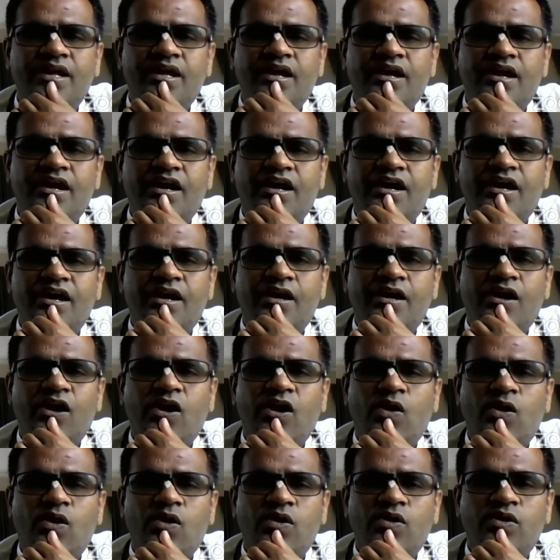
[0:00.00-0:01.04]
uh,
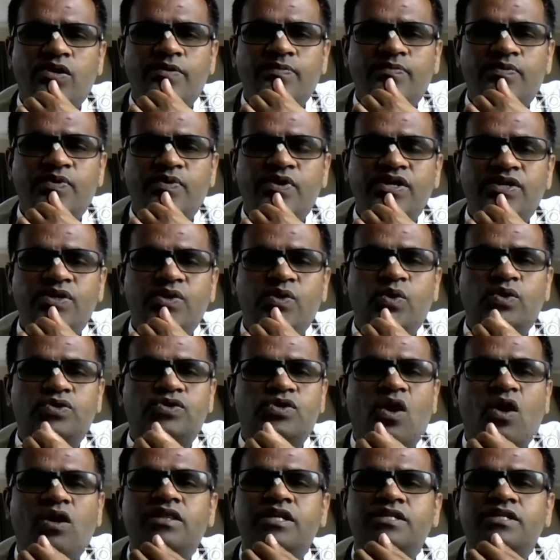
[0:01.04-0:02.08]
if we use
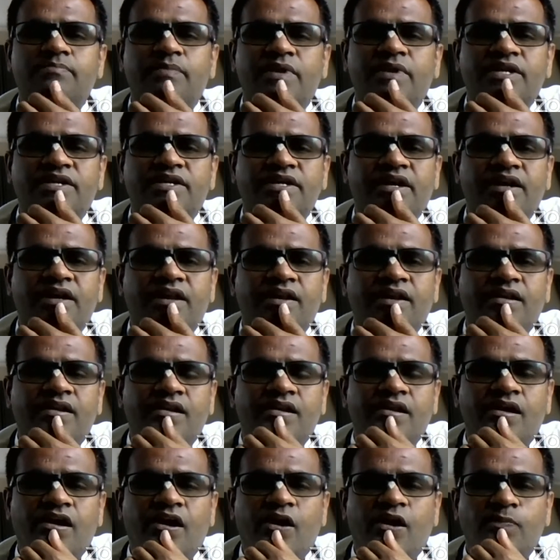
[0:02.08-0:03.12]
all these material
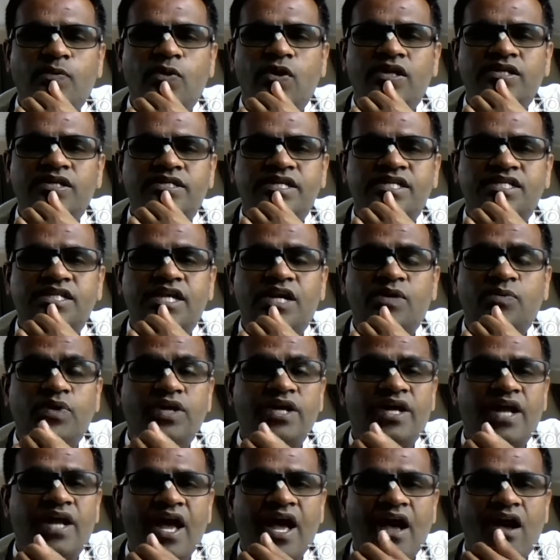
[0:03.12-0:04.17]
opulences that
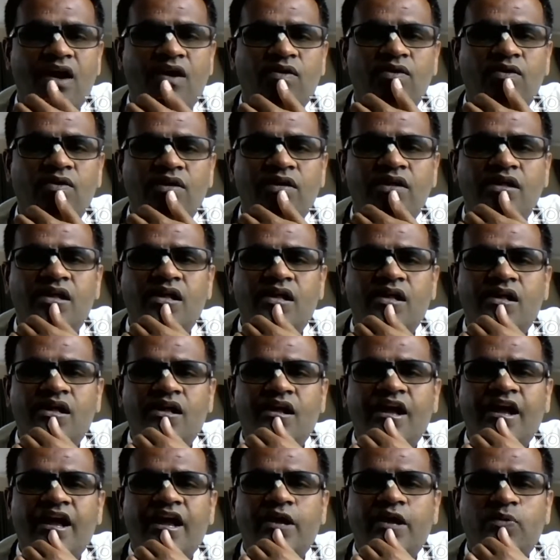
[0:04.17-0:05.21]
we have,
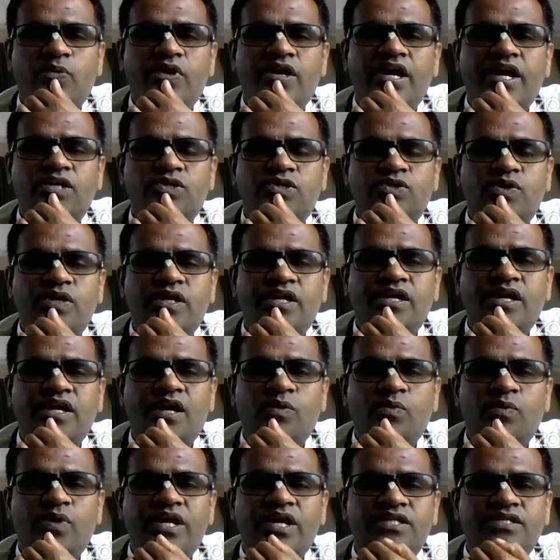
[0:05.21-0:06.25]
and we actually
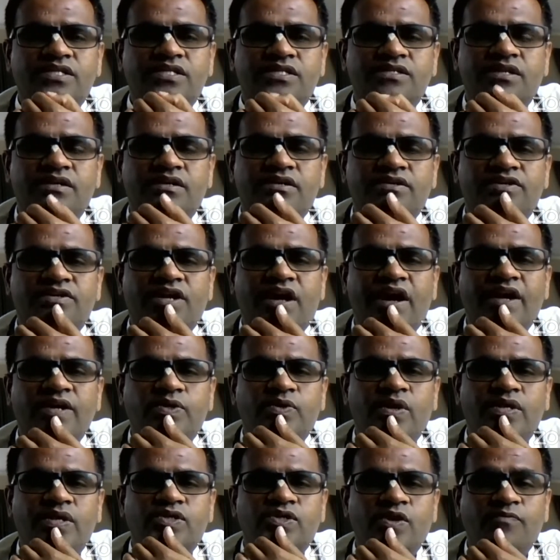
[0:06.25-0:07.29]
always try
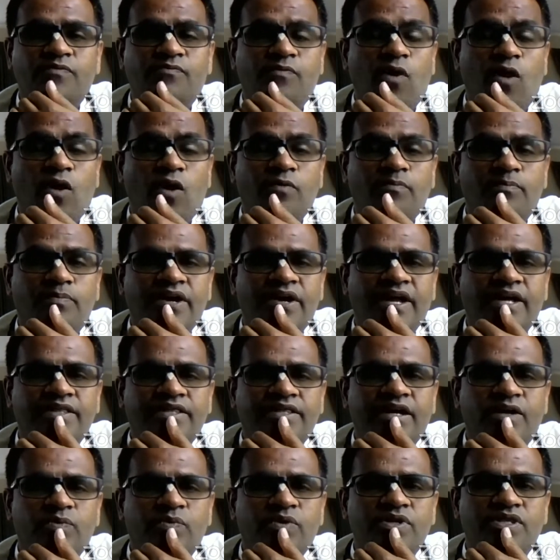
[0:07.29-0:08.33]
to actually fall prey,
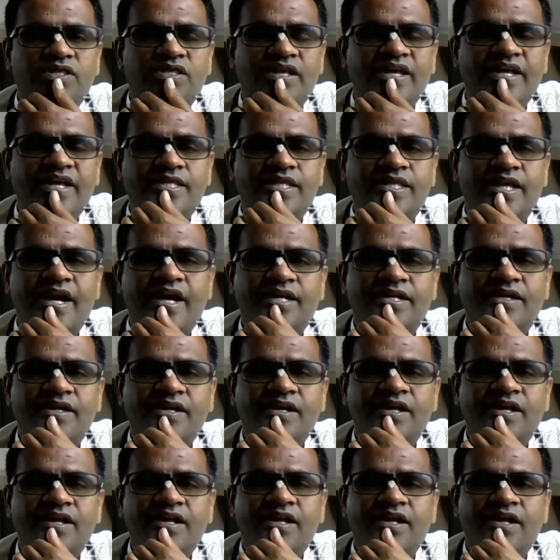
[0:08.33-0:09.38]
that we think that
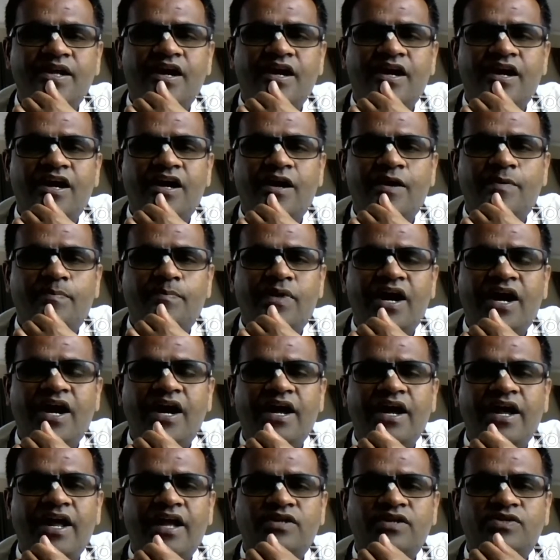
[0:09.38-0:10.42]

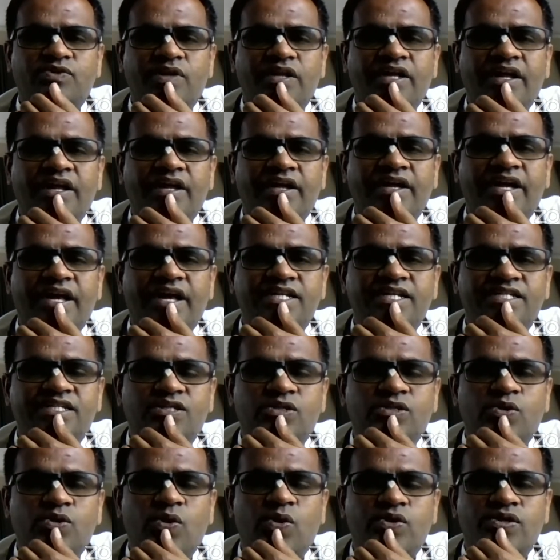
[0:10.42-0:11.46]
by actually engage
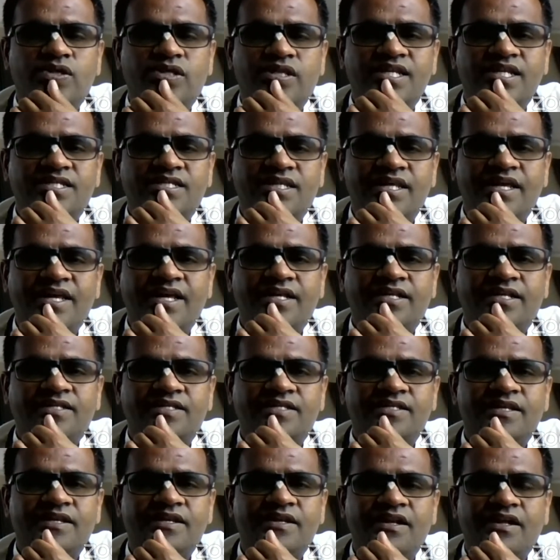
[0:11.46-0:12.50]
these
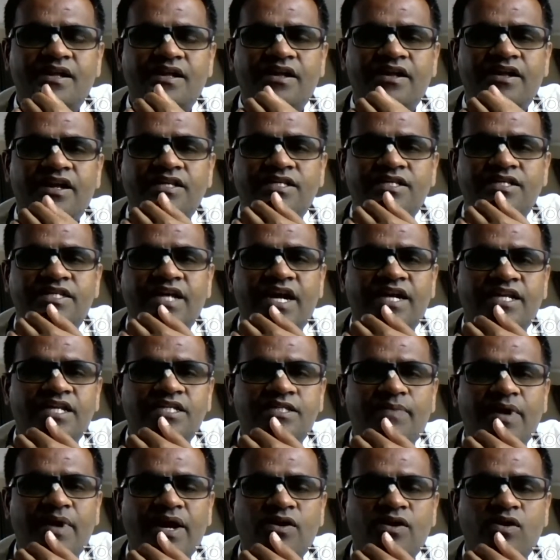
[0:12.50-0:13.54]
things in
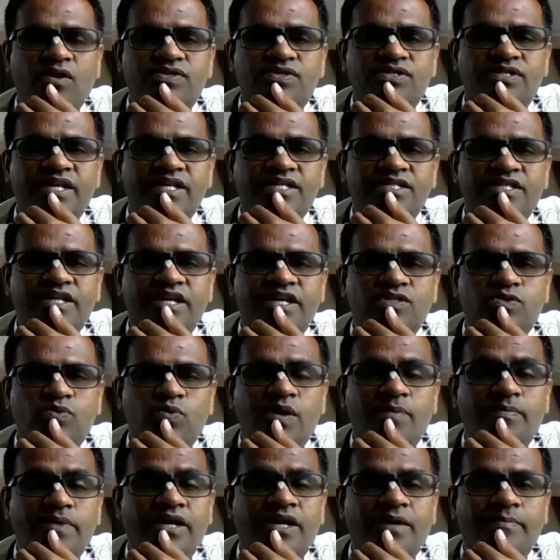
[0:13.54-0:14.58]
satisfying our senses
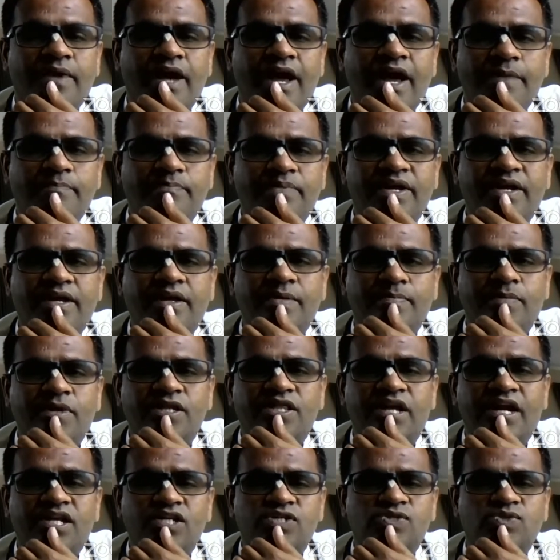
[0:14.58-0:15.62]
we'll become happy,
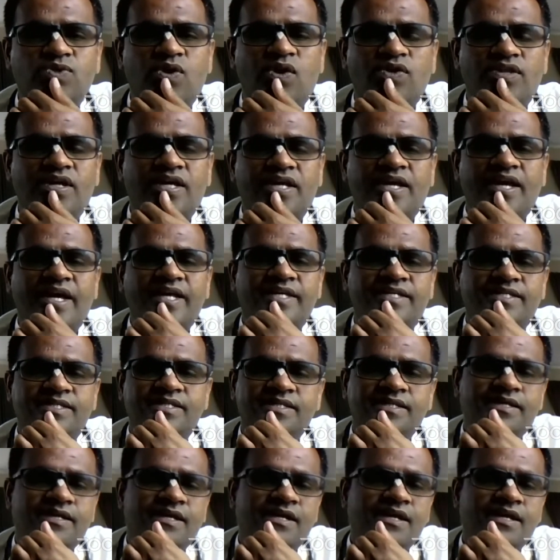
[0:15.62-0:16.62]
but that is not the case.